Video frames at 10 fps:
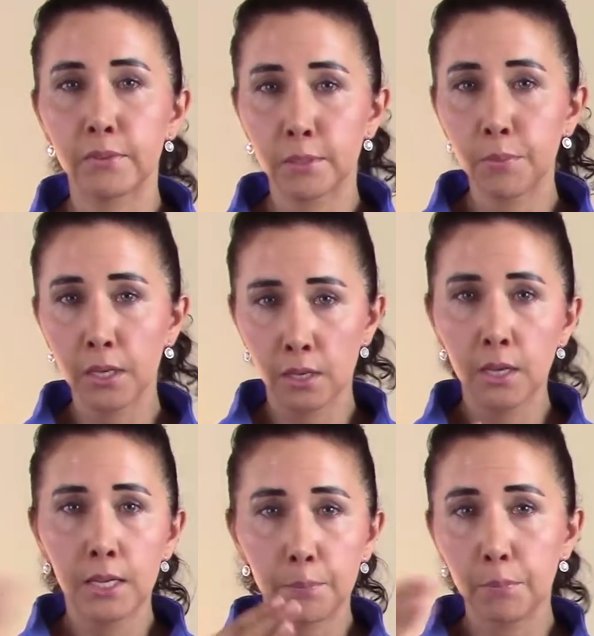If something
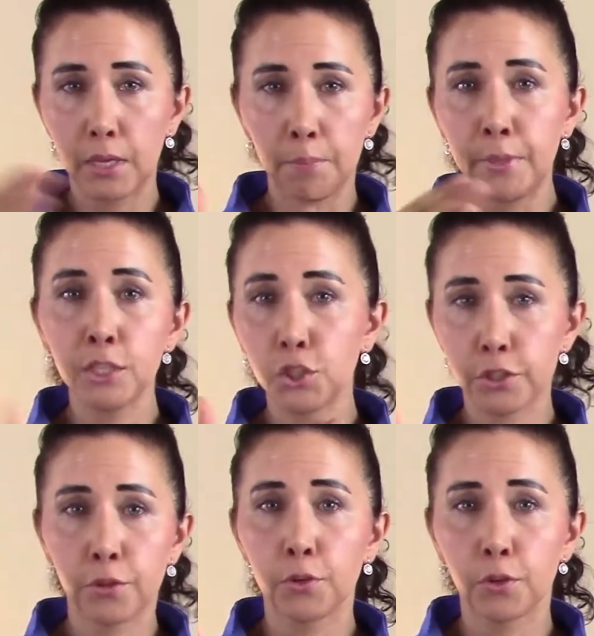impinges
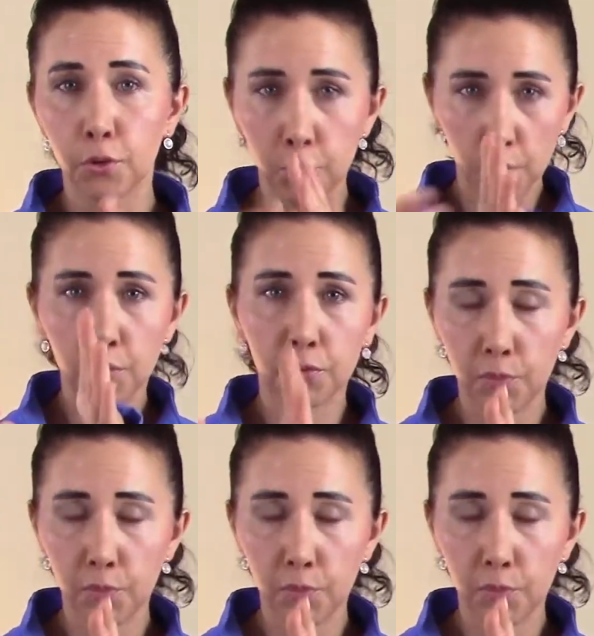on their growth